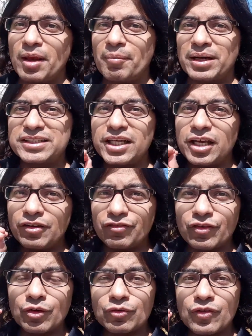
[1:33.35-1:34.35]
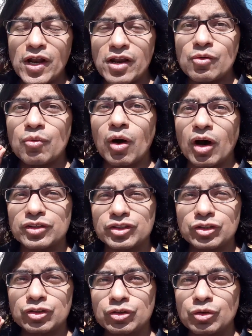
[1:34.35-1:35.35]
But if you really want
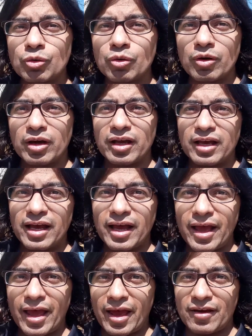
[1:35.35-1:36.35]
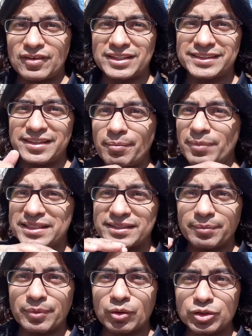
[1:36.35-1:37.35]
to have a
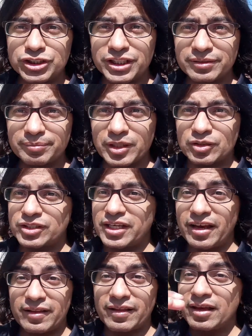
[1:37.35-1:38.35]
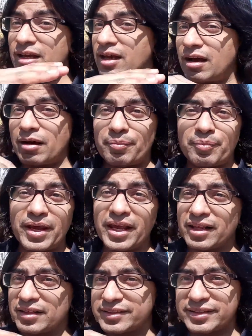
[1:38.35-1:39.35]
step-by-step coaching, because here are
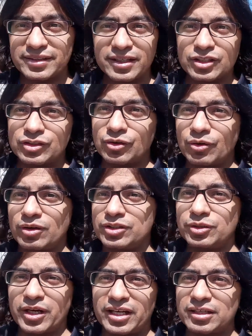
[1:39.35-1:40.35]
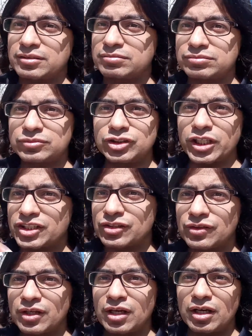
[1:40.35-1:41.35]
peers, so you can just
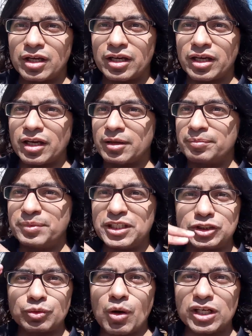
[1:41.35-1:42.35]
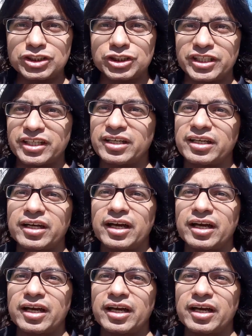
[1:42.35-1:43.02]
binge watching,